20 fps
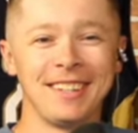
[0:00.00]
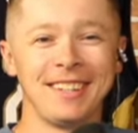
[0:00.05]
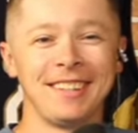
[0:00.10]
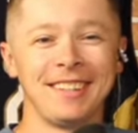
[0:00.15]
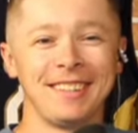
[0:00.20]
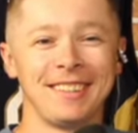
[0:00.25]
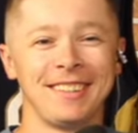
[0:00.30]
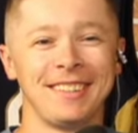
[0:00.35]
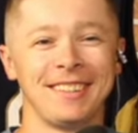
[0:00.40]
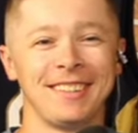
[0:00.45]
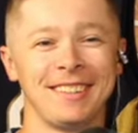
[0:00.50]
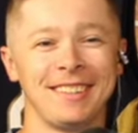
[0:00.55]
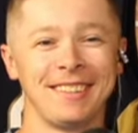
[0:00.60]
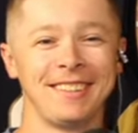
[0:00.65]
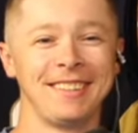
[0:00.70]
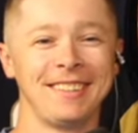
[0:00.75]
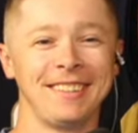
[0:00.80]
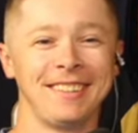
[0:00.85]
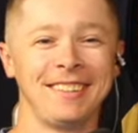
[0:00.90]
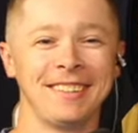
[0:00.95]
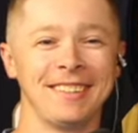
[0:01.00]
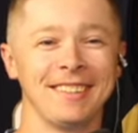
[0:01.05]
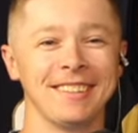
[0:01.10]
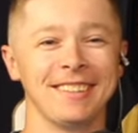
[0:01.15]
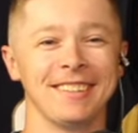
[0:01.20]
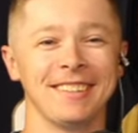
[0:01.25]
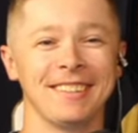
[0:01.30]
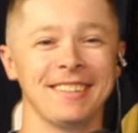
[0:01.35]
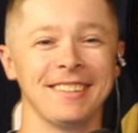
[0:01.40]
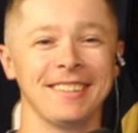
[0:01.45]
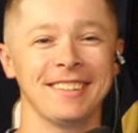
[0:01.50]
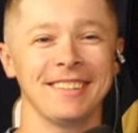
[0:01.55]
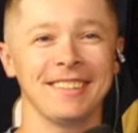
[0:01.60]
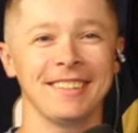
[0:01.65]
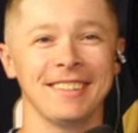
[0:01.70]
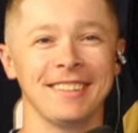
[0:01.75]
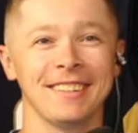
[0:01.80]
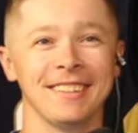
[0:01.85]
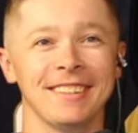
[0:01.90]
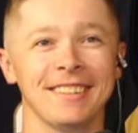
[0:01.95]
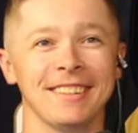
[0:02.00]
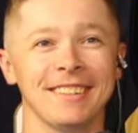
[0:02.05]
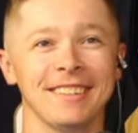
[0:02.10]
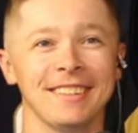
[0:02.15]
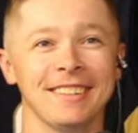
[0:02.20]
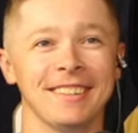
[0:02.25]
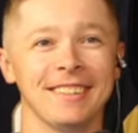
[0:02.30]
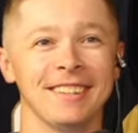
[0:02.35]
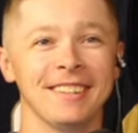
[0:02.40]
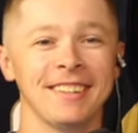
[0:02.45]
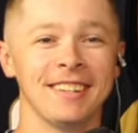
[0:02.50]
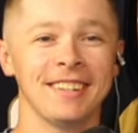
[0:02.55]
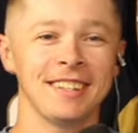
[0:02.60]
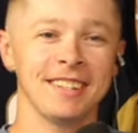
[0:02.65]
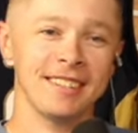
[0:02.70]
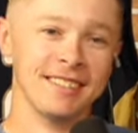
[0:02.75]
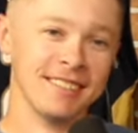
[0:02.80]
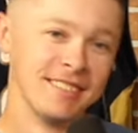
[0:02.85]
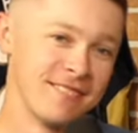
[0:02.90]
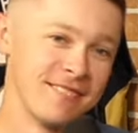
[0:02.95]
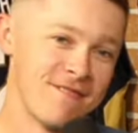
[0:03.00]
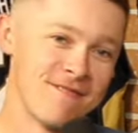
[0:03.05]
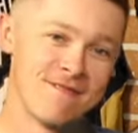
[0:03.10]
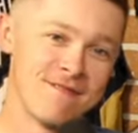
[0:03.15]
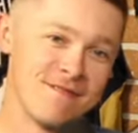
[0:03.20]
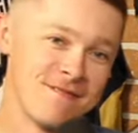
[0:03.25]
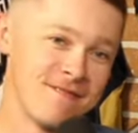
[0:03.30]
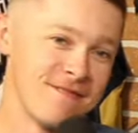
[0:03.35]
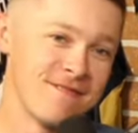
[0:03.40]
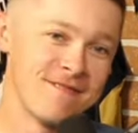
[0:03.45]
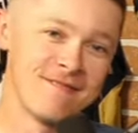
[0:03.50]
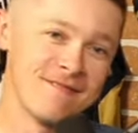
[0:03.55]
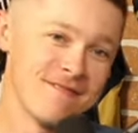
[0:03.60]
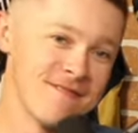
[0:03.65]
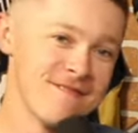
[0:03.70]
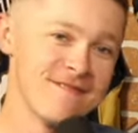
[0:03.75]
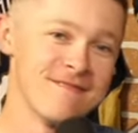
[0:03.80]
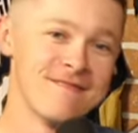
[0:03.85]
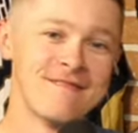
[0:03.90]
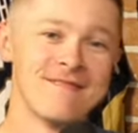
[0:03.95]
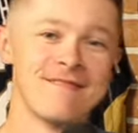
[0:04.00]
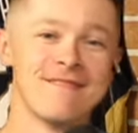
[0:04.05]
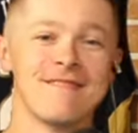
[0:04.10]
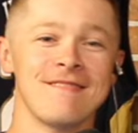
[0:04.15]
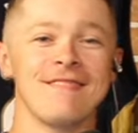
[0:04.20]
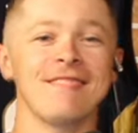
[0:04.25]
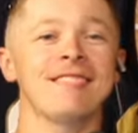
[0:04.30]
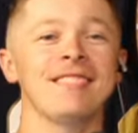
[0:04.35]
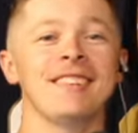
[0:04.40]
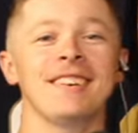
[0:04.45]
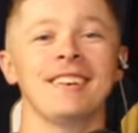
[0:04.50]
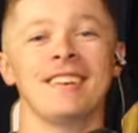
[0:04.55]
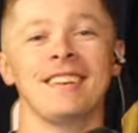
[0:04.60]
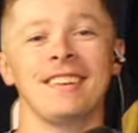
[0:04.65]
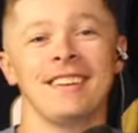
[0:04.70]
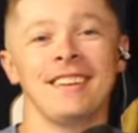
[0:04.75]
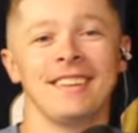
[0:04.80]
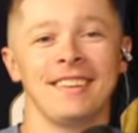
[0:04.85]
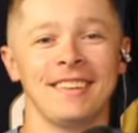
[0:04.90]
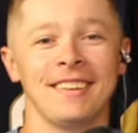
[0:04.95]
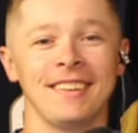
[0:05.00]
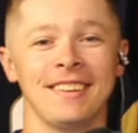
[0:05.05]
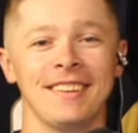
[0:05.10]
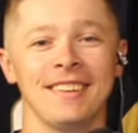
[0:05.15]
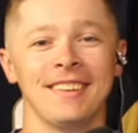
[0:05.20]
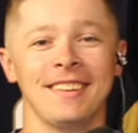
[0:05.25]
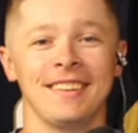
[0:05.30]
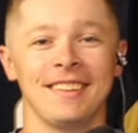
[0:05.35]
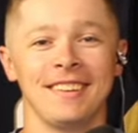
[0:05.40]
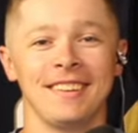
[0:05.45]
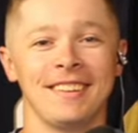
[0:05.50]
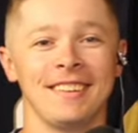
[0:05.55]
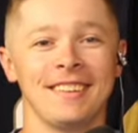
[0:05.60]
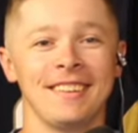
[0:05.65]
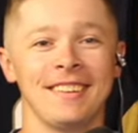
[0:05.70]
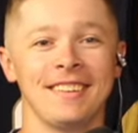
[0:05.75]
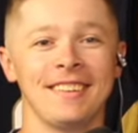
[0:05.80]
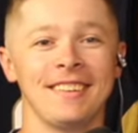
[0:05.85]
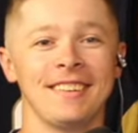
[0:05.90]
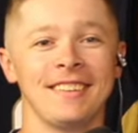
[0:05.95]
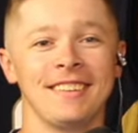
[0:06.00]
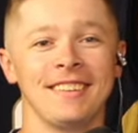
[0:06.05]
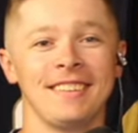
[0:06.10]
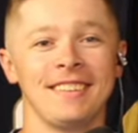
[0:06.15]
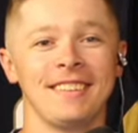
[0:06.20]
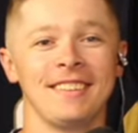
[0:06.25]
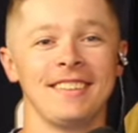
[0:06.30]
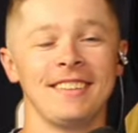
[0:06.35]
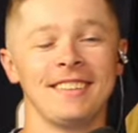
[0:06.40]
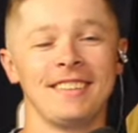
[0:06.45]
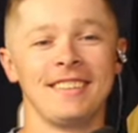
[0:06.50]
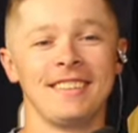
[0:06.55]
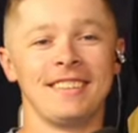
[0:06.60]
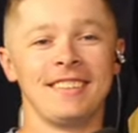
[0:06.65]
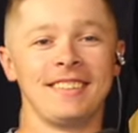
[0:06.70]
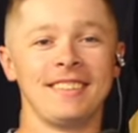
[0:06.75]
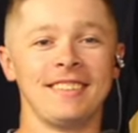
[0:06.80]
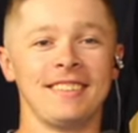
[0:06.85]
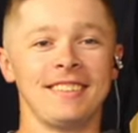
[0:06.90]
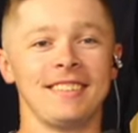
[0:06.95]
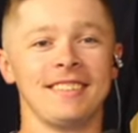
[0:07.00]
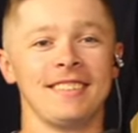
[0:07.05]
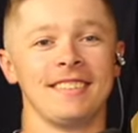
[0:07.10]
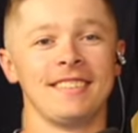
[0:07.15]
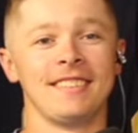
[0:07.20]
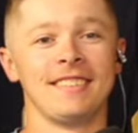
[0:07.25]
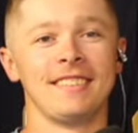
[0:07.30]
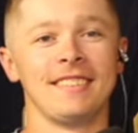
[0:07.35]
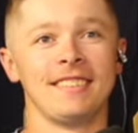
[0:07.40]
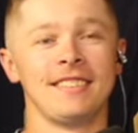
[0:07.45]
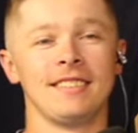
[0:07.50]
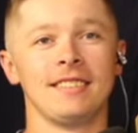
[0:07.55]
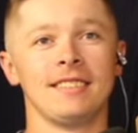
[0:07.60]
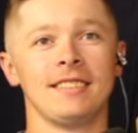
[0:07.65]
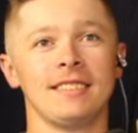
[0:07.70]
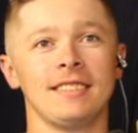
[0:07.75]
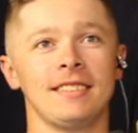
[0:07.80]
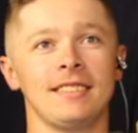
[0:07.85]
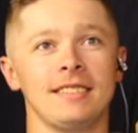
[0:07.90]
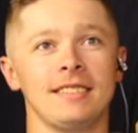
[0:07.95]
The person shown says nothing.